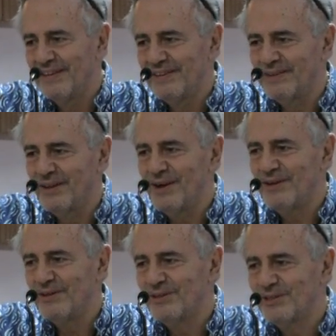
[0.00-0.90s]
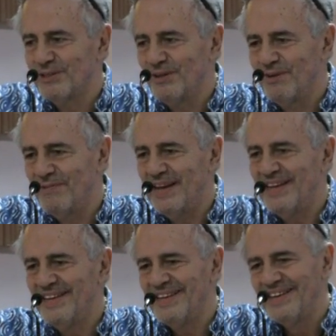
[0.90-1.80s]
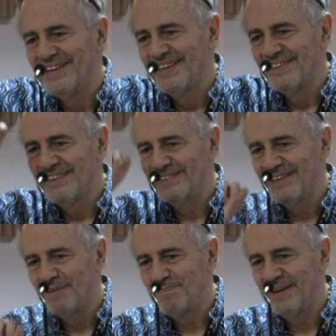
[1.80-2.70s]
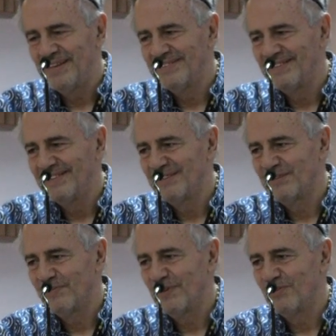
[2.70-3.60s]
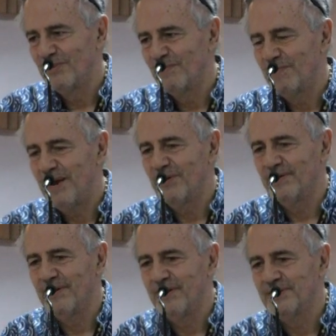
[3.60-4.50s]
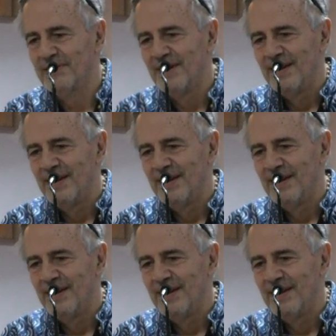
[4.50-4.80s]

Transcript: the darkness of Allah that they're painting this vision of paradise.